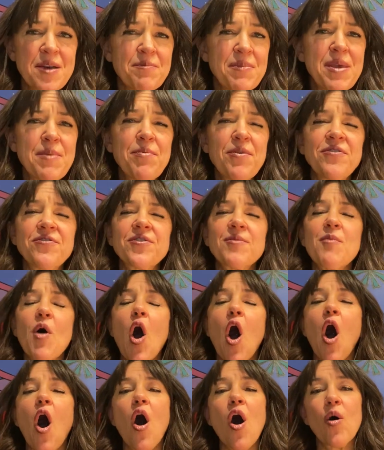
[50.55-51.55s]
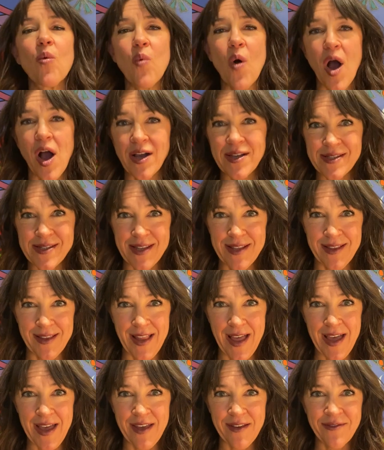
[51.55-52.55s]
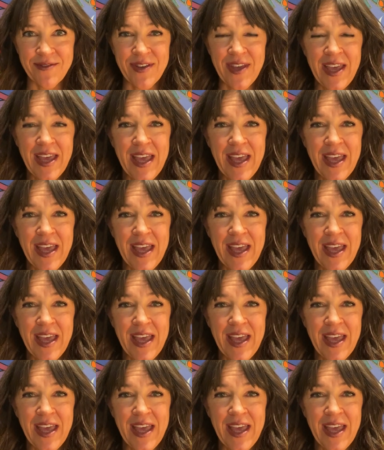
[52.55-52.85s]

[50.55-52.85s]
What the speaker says: people from all walks in life,